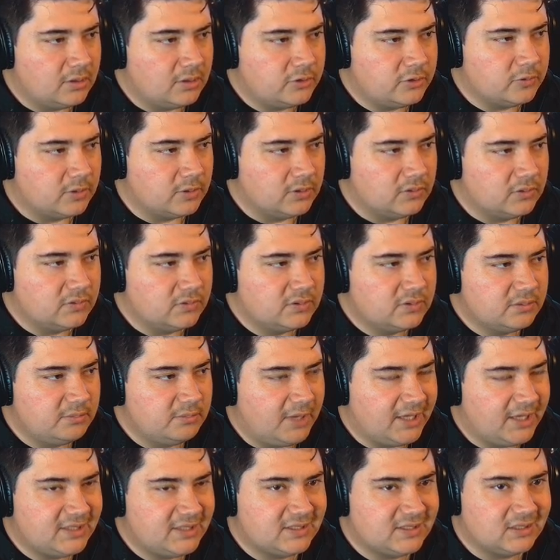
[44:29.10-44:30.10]
trills,
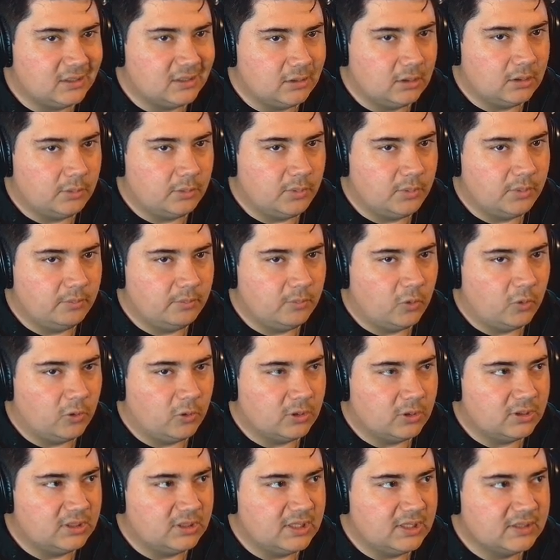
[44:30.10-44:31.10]
makes it a little bit
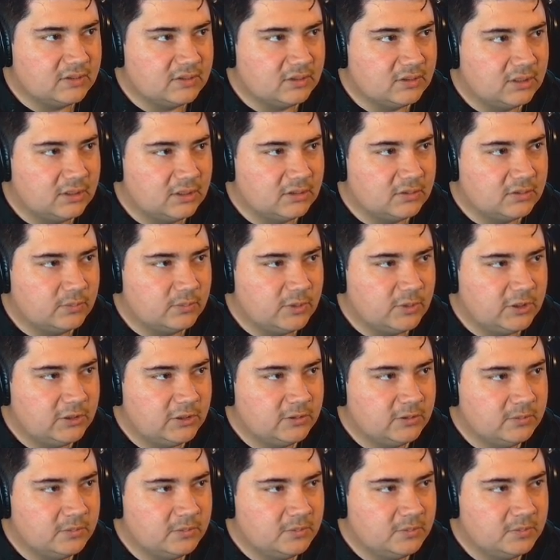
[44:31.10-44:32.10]
more dissonant to me.